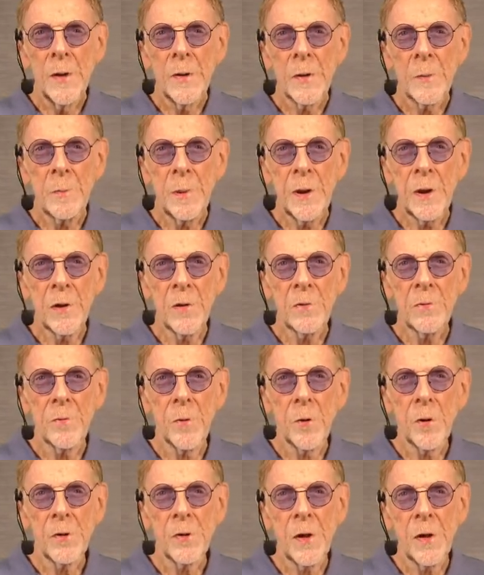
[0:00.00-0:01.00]
the pit is
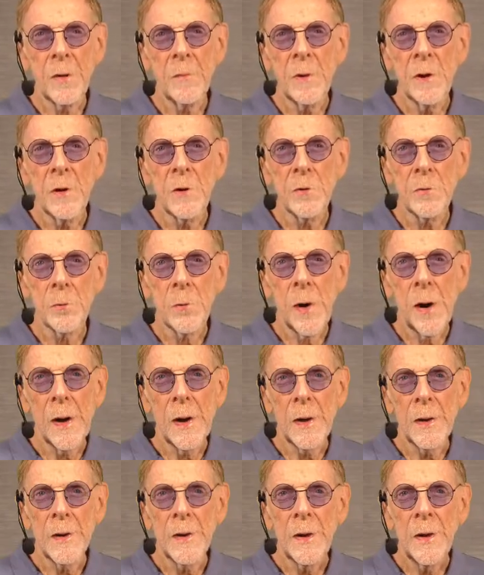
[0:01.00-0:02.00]
4 centimeters
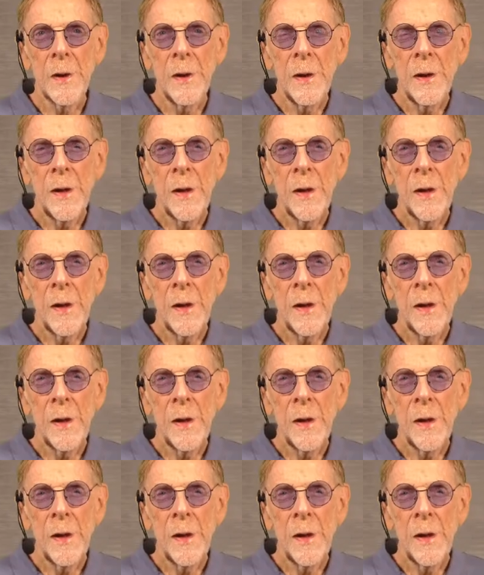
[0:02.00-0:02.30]
wide,